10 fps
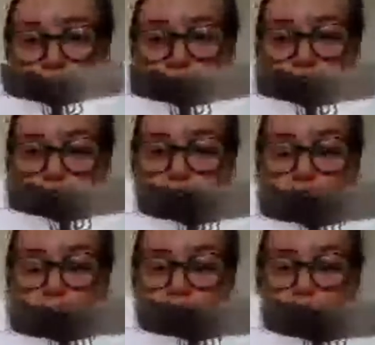Look,
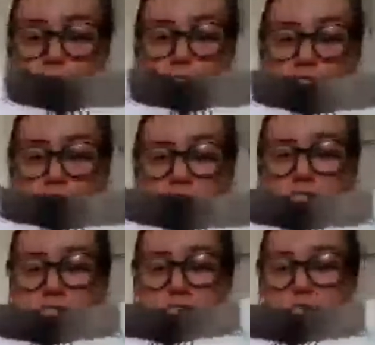nobody's wearing
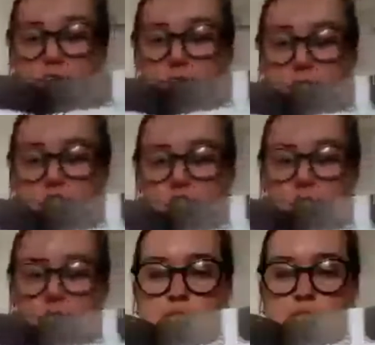dresses or
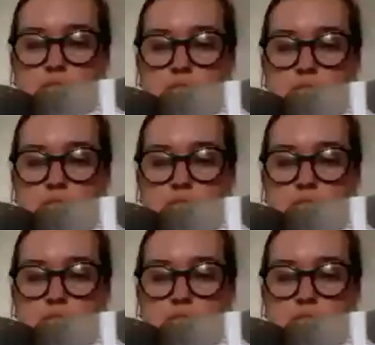suits